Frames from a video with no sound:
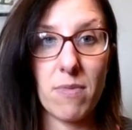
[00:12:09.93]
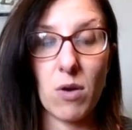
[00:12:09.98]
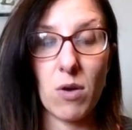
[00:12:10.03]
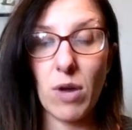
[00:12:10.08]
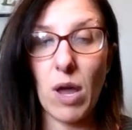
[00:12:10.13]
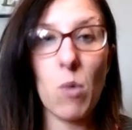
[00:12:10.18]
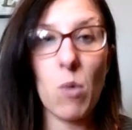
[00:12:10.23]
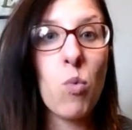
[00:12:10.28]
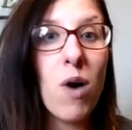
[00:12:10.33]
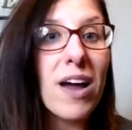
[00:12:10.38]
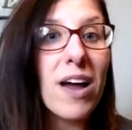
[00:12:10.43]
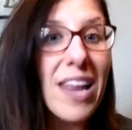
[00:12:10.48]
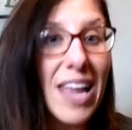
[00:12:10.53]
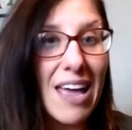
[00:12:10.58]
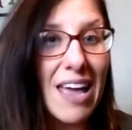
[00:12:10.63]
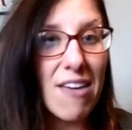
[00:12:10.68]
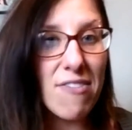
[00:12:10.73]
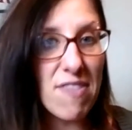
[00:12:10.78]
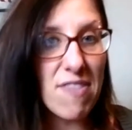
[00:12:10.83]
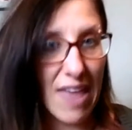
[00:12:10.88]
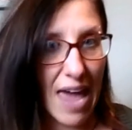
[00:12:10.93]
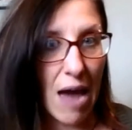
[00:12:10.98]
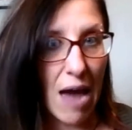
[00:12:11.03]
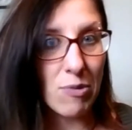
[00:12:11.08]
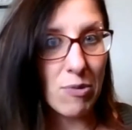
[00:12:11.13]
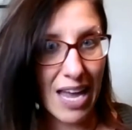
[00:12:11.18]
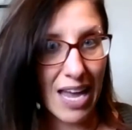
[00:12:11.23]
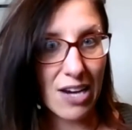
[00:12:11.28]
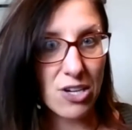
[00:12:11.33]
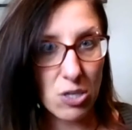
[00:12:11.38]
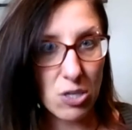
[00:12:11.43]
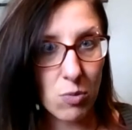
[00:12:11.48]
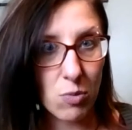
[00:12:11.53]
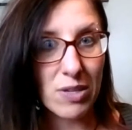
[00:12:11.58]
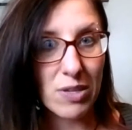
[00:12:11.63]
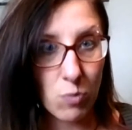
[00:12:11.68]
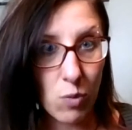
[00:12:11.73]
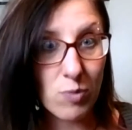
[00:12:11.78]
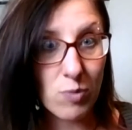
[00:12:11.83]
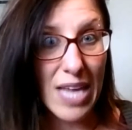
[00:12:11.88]
Okay, what if that was actually
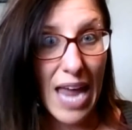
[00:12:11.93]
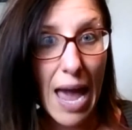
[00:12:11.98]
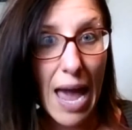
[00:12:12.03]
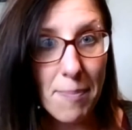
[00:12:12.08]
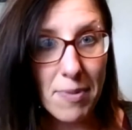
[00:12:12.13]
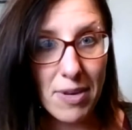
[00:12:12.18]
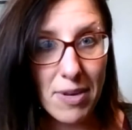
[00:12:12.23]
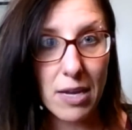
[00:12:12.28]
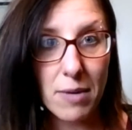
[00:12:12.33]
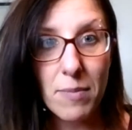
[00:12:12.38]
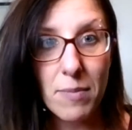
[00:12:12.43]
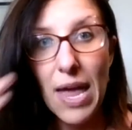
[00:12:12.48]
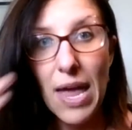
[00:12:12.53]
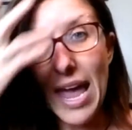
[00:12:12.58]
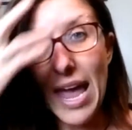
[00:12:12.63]
what was happening?